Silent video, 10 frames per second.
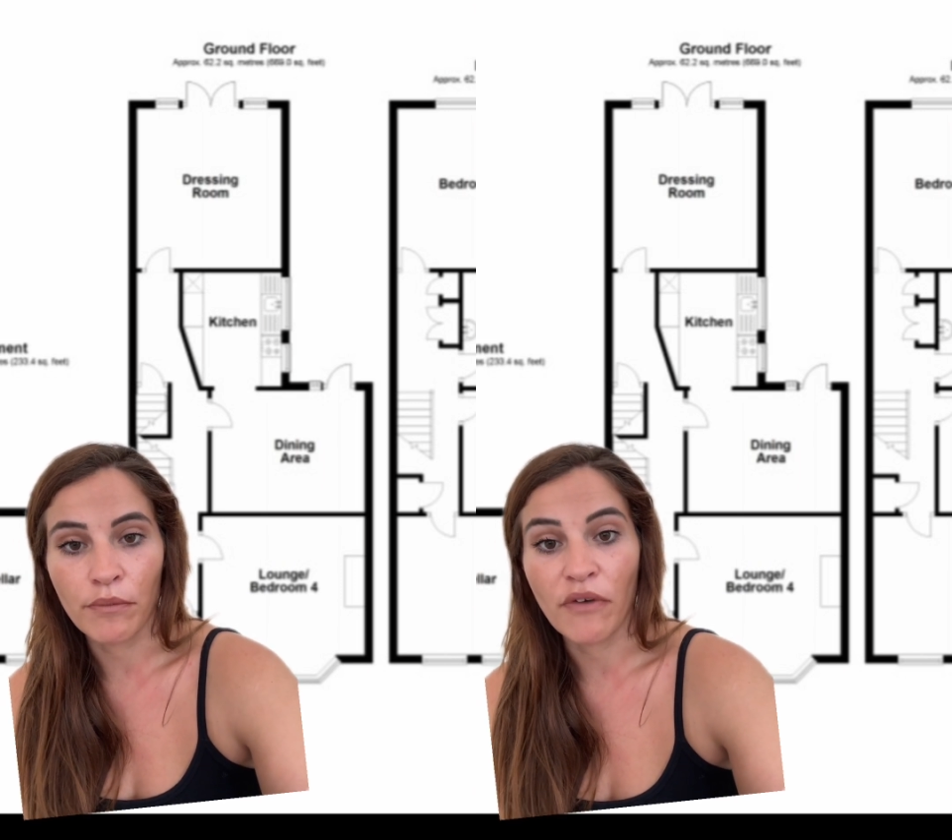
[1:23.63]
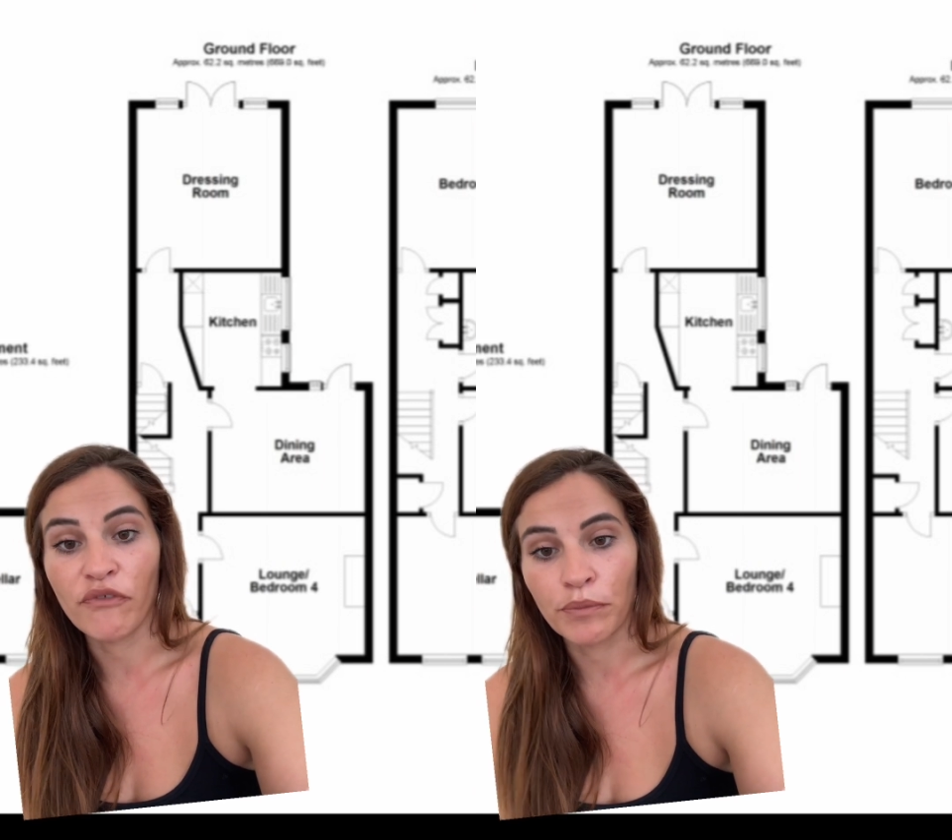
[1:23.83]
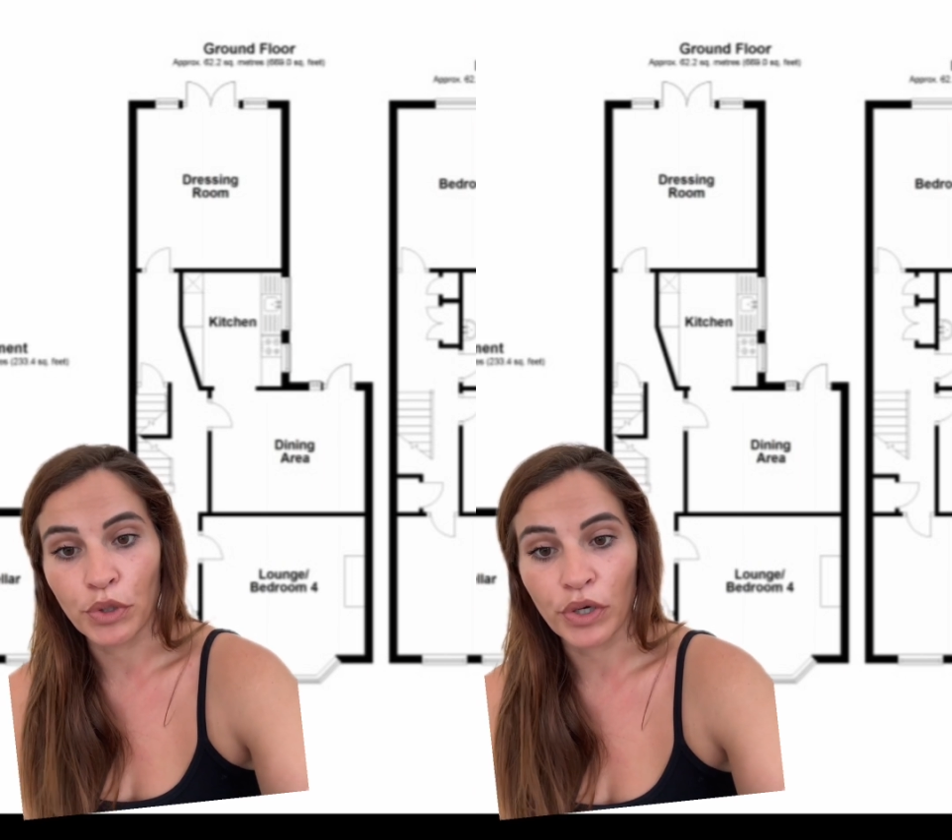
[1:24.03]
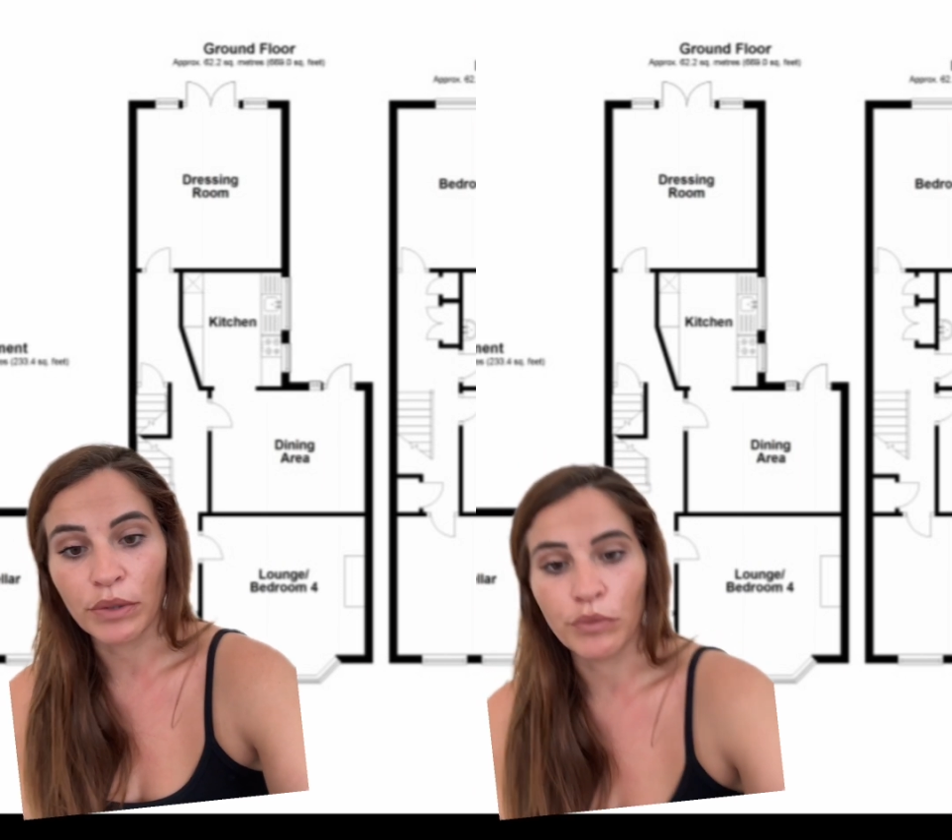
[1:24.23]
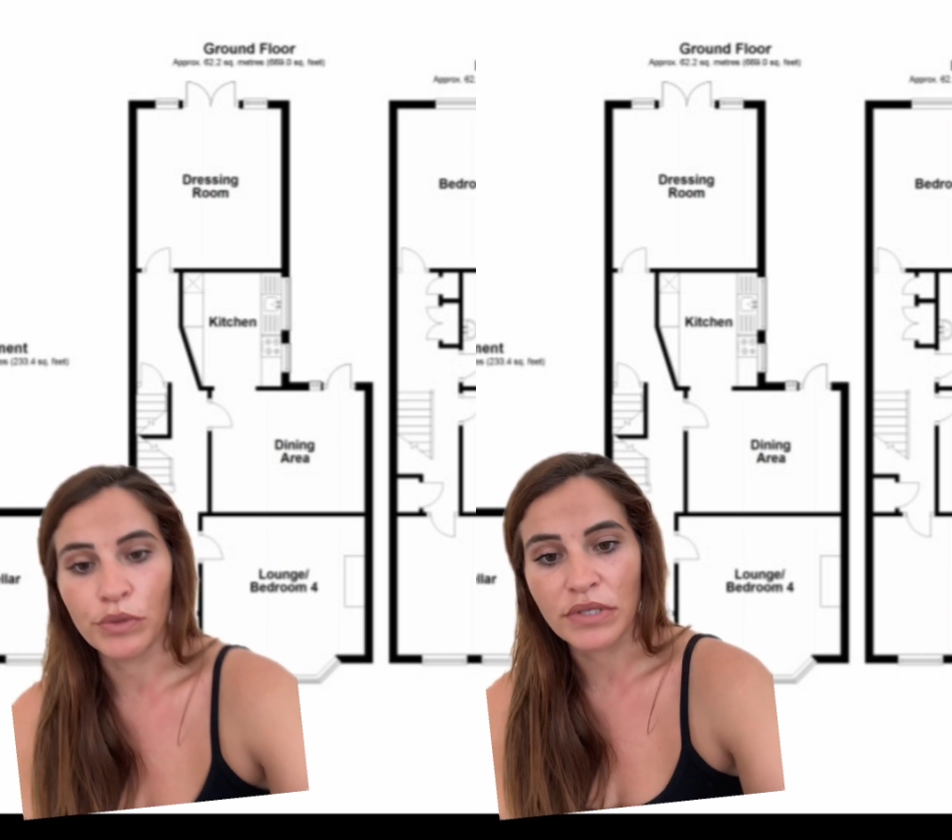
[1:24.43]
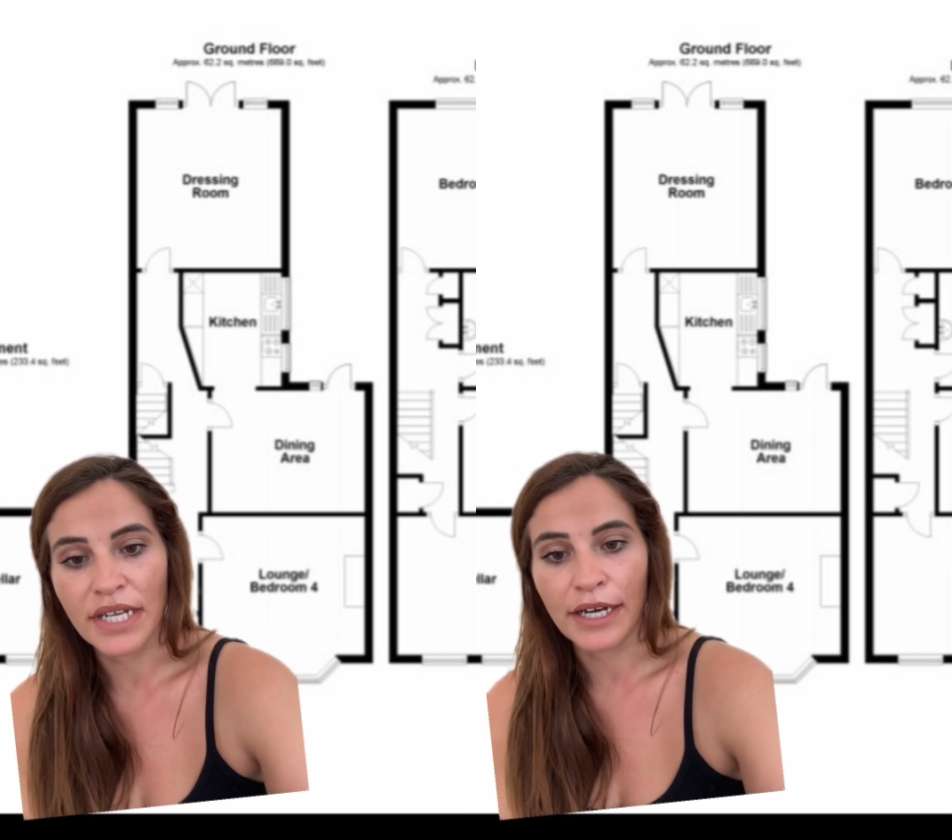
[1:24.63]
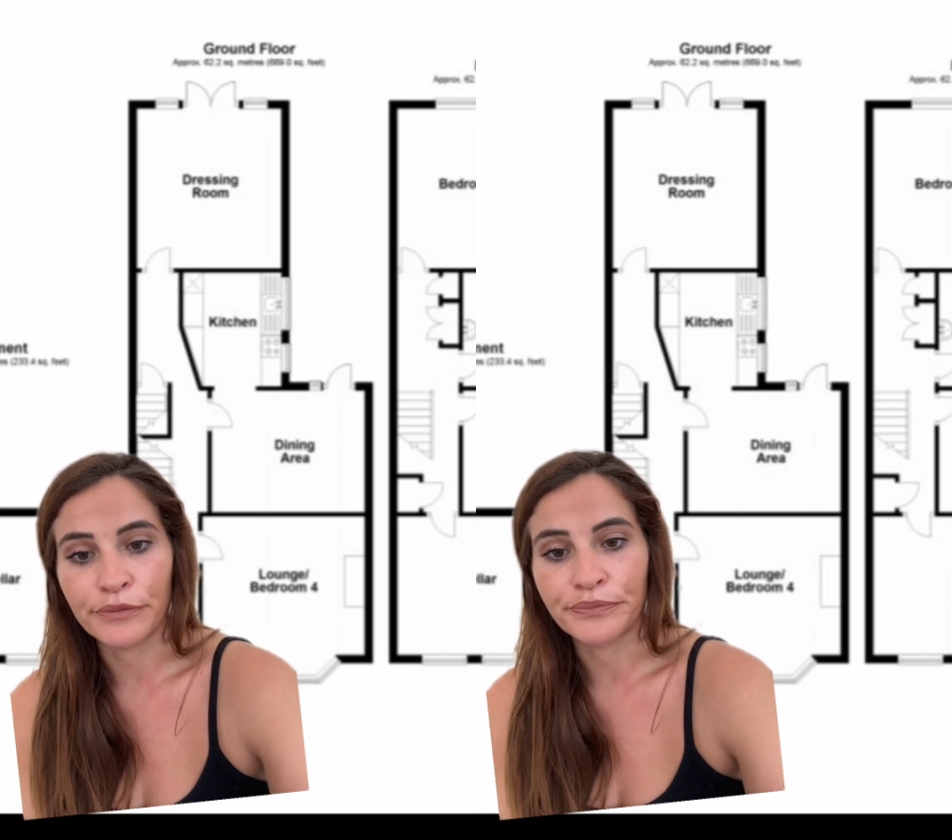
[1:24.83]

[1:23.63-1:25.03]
from knocking walls down.